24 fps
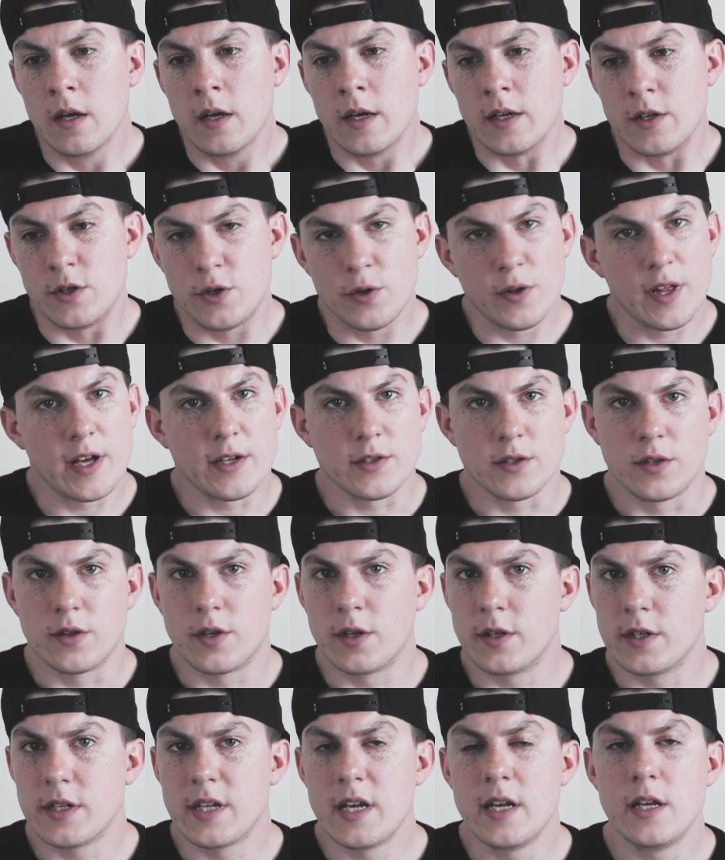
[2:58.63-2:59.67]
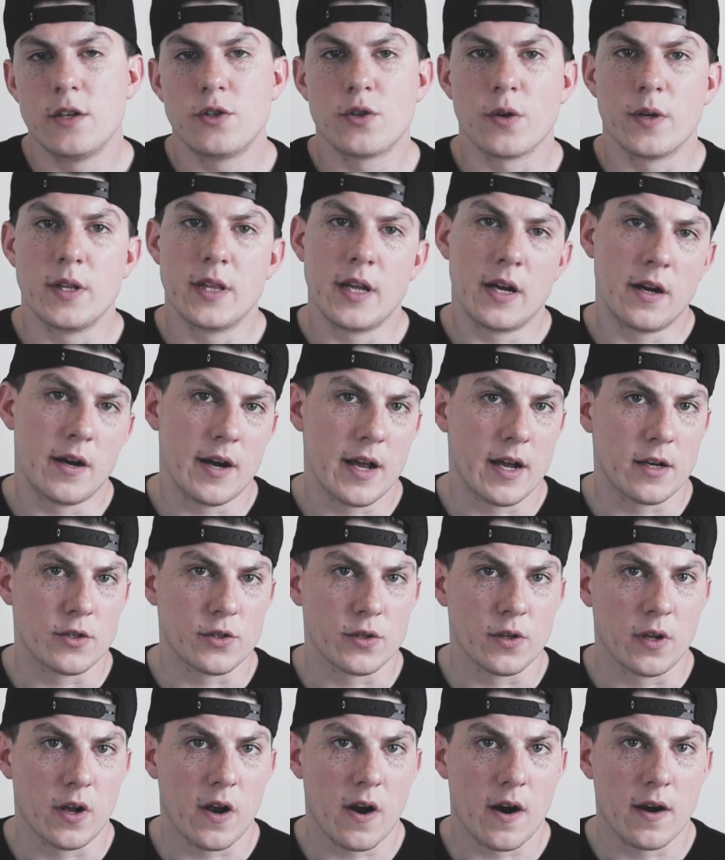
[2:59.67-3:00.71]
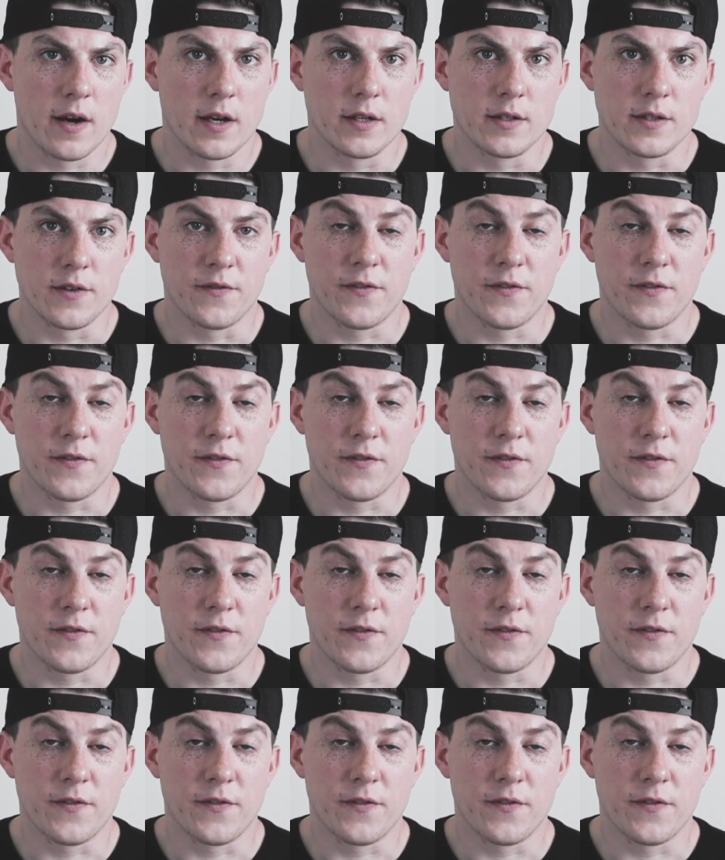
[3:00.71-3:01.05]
in 2013, joined the Air National Guard as a